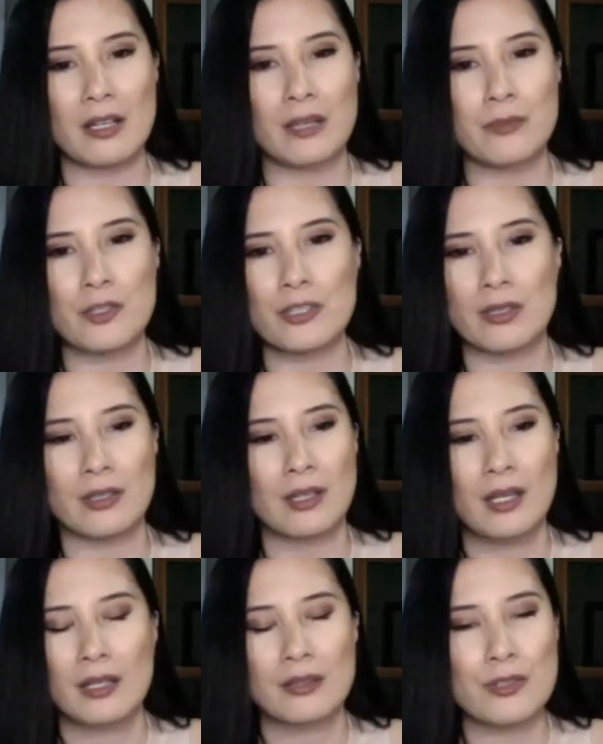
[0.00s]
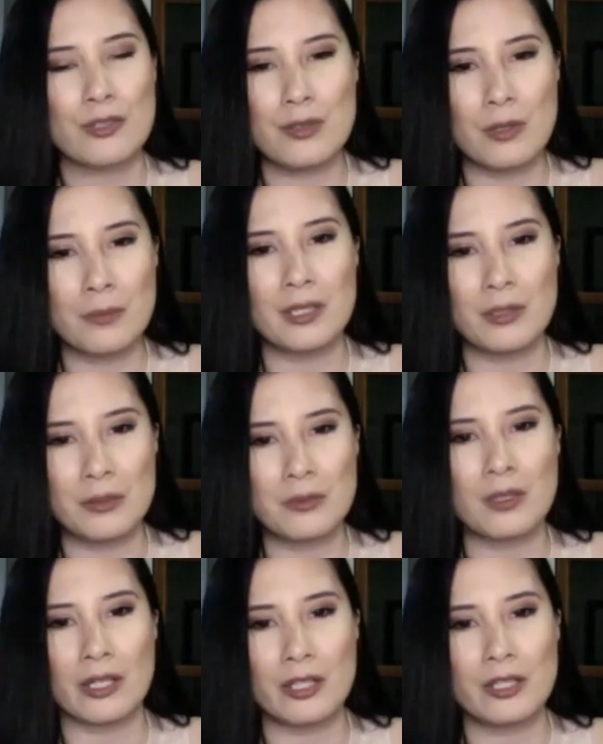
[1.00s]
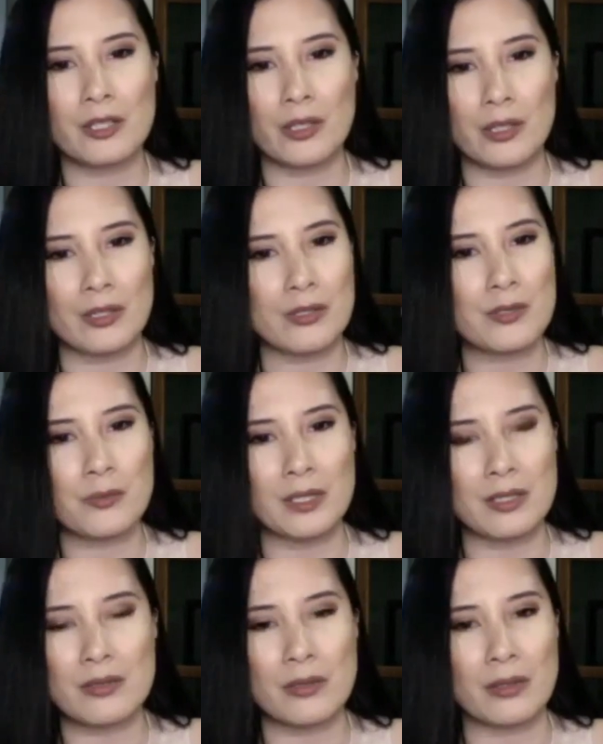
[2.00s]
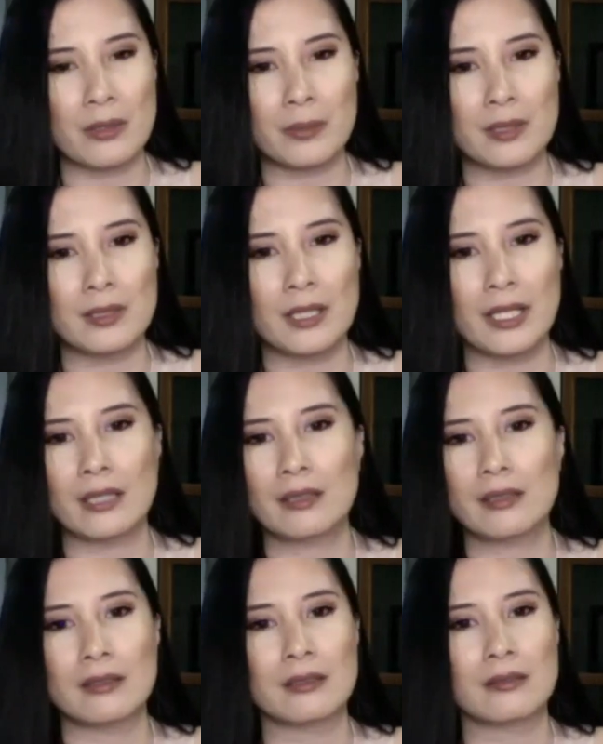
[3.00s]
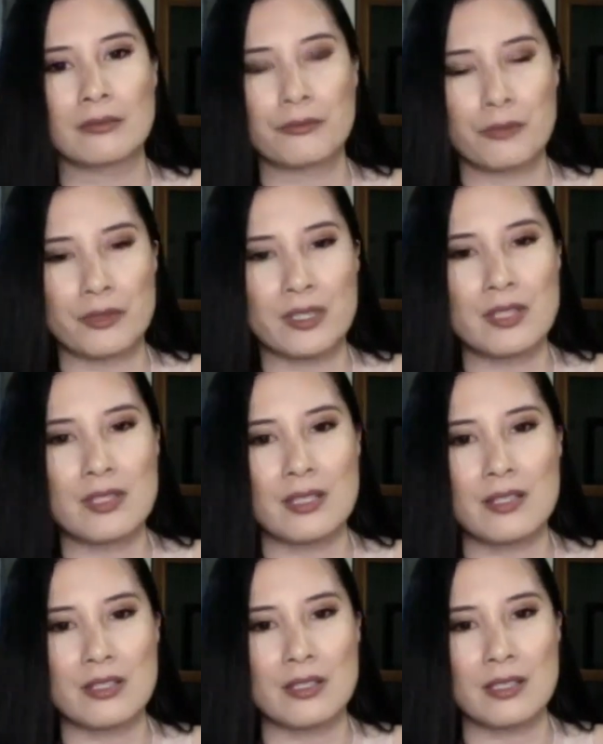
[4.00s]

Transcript: I'm sure there's so many who are curious what it's going to be like, for this season.